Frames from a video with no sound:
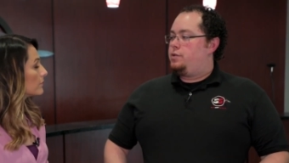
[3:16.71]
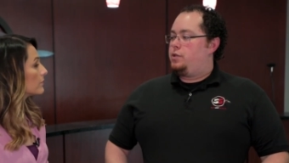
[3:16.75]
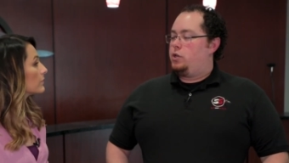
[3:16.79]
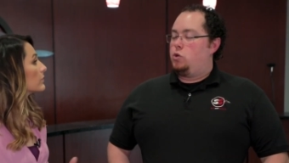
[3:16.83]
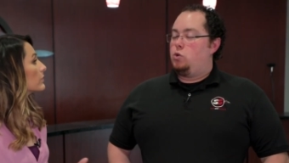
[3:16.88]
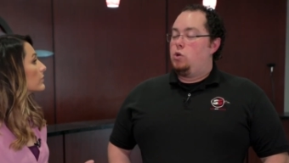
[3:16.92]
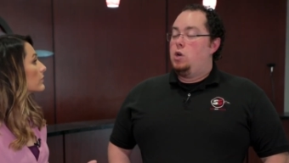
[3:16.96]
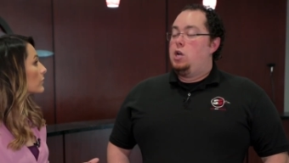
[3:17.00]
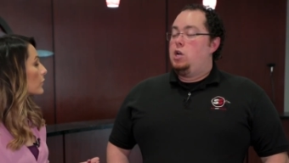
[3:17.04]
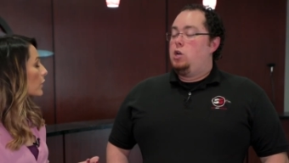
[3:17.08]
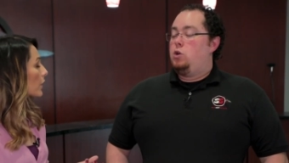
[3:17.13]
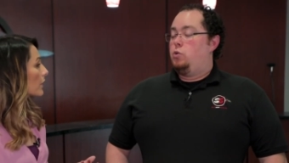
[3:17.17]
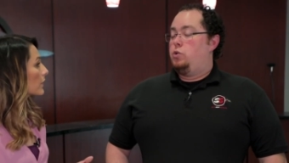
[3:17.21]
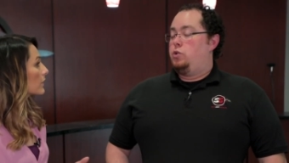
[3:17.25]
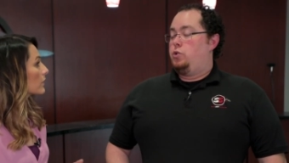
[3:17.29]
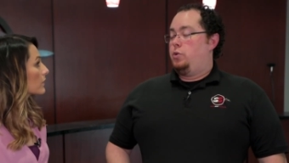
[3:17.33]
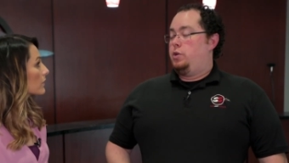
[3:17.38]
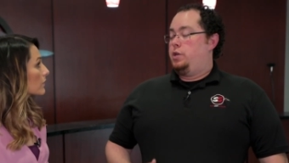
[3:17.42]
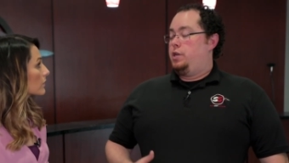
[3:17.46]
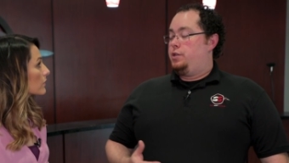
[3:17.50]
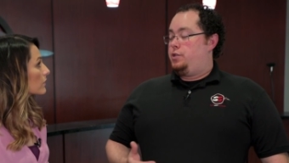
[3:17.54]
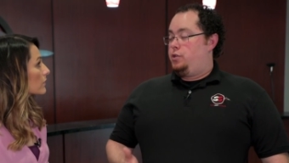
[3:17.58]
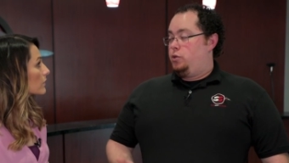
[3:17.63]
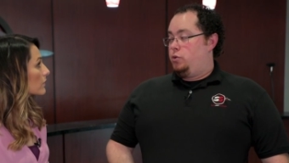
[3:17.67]
So we're
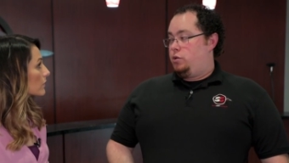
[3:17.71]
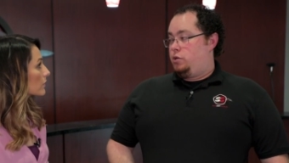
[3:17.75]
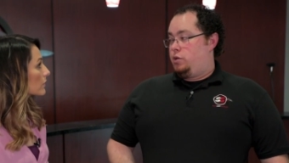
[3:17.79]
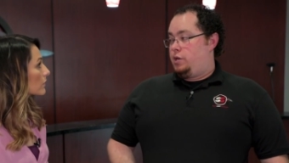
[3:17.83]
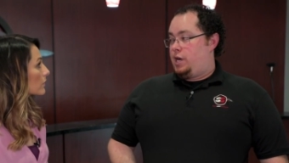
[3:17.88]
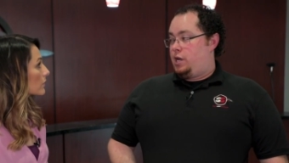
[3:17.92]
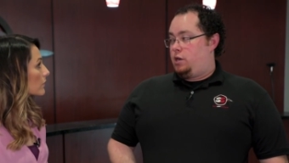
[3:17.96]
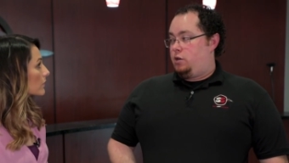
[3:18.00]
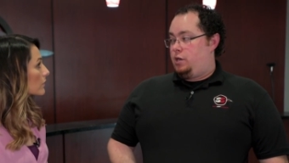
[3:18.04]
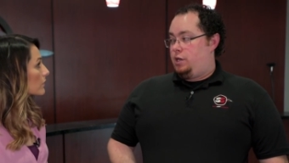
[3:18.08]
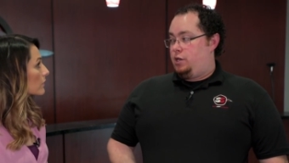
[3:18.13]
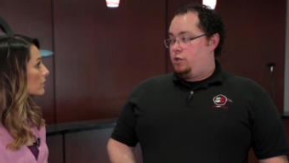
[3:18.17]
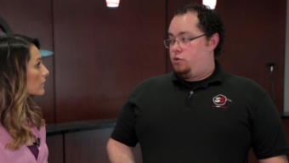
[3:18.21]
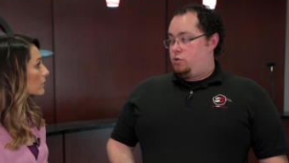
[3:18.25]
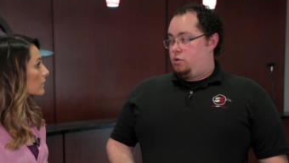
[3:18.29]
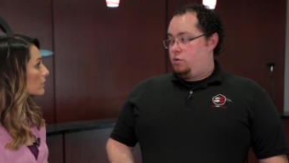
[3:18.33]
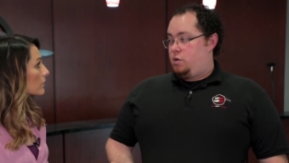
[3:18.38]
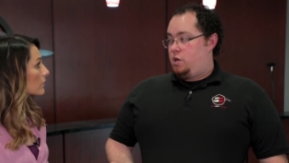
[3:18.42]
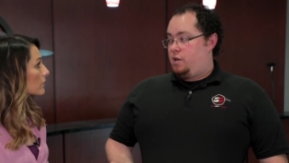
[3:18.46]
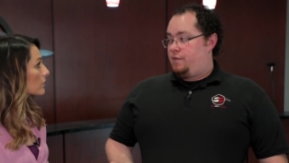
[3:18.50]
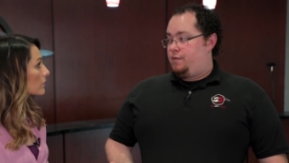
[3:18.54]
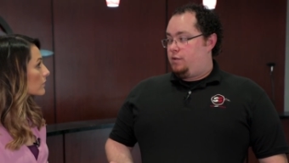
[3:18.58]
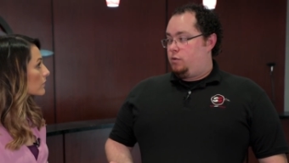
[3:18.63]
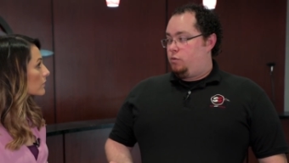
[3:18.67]
doing a $200
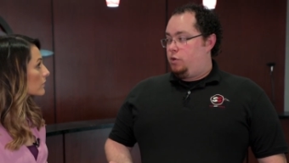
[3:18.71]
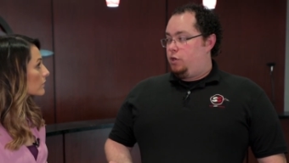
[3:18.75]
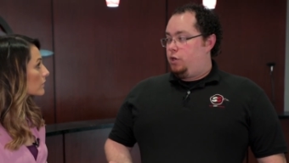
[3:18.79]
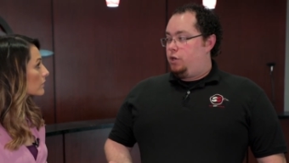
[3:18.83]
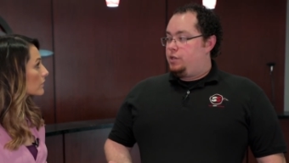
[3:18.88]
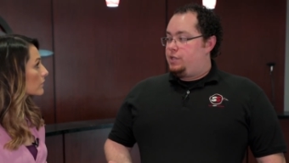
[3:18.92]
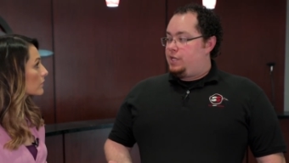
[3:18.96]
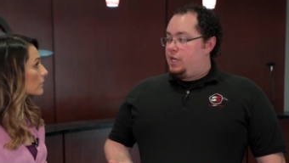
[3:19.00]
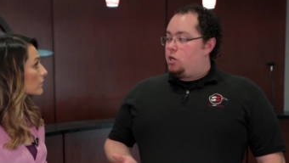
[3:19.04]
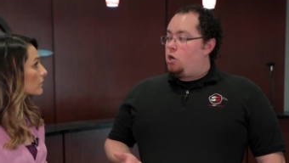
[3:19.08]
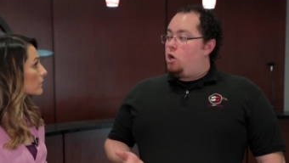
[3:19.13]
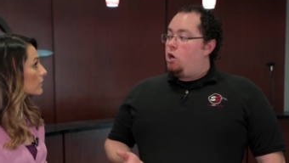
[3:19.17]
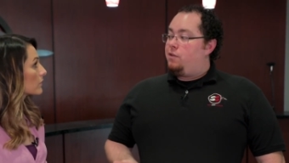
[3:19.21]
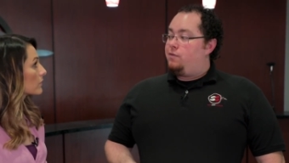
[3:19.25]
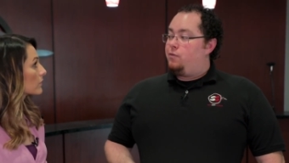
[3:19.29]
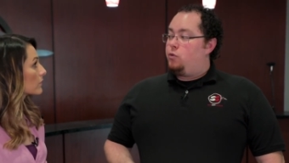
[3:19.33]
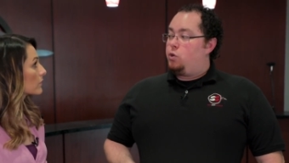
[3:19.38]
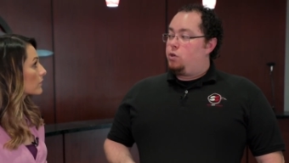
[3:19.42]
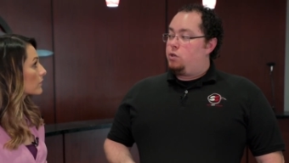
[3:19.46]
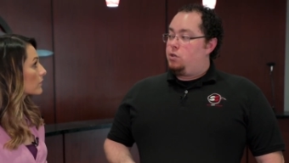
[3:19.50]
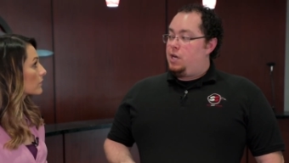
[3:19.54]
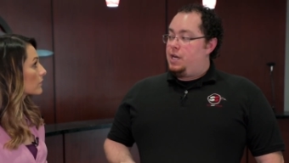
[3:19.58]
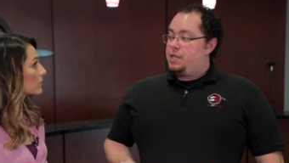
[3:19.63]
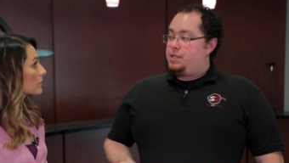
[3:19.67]
intro offer where you can take all
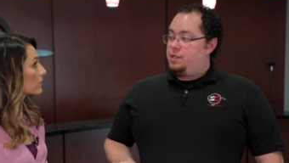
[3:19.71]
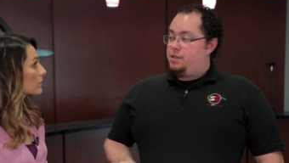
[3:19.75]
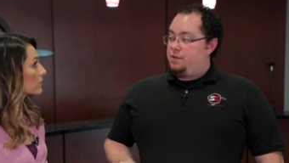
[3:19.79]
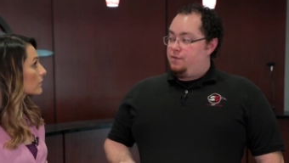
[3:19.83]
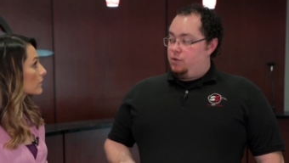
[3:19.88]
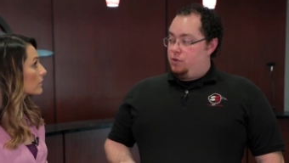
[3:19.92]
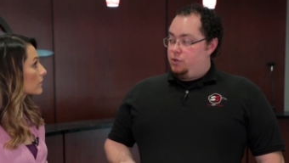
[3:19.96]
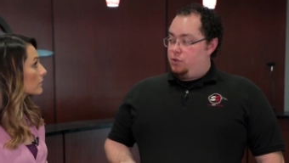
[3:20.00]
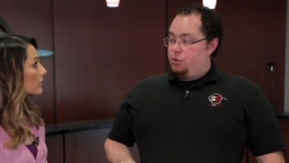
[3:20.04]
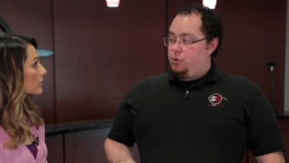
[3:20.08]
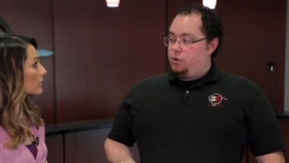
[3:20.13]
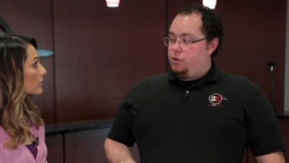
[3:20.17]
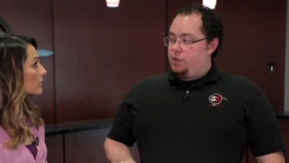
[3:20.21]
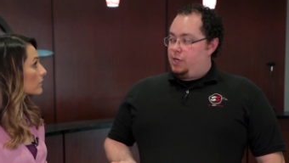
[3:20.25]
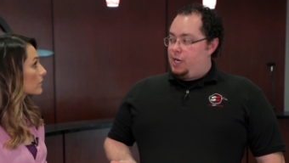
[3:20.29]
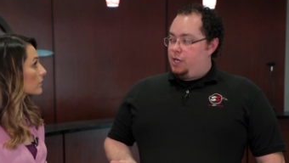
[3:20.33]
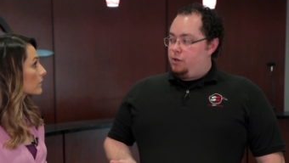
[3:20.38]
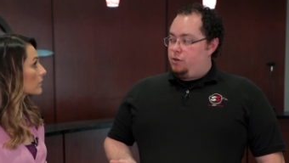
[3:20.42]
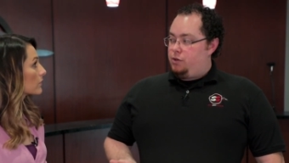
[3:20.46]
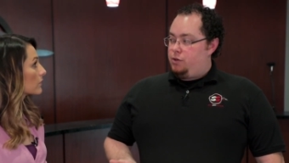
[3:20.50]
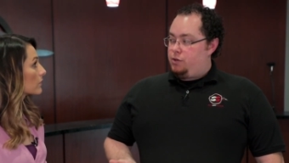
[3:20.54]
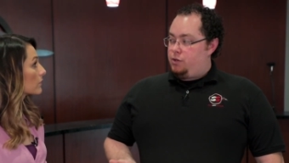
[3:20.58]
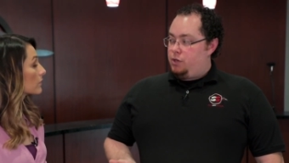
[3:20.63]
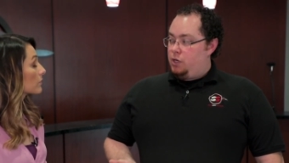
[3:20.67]
four classes for
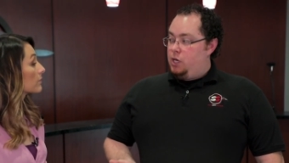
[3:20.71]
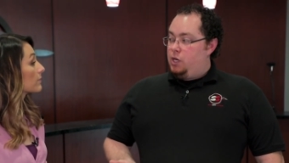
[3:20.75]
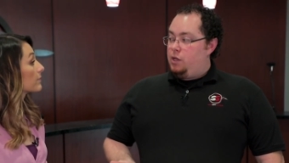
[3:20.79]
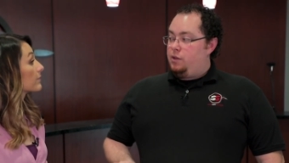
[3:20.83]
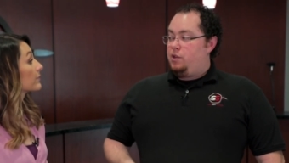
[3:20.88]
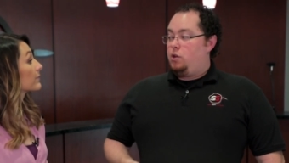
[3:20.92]
$200.